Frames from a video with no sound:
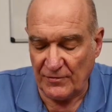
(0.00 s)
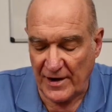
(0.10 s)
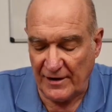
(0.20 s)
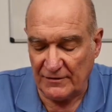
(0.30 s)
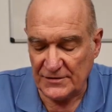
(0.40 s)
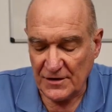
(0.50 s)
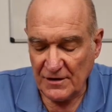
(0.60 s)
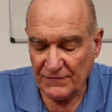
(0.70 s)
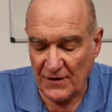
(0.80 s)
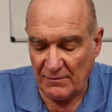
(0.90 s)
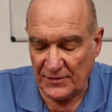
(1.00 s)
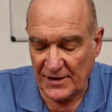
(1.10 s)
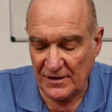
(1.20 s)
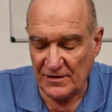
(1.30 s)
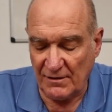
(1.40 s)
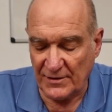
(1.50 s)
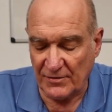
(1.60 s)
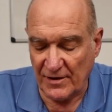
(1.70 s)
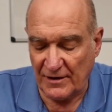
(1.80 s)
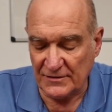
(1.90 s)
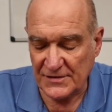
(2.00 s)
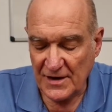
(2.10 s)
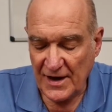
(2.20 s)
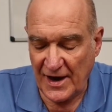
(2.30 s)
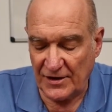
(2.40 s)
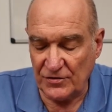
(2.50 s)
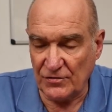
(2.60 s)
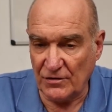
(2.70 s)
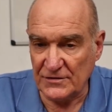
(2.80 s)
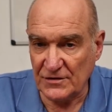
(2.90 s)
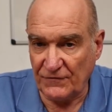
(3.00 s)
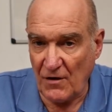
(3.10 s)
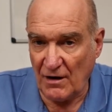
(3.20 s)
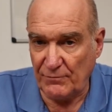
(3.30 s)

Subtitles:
rails from the incoming rails, and you notice the frog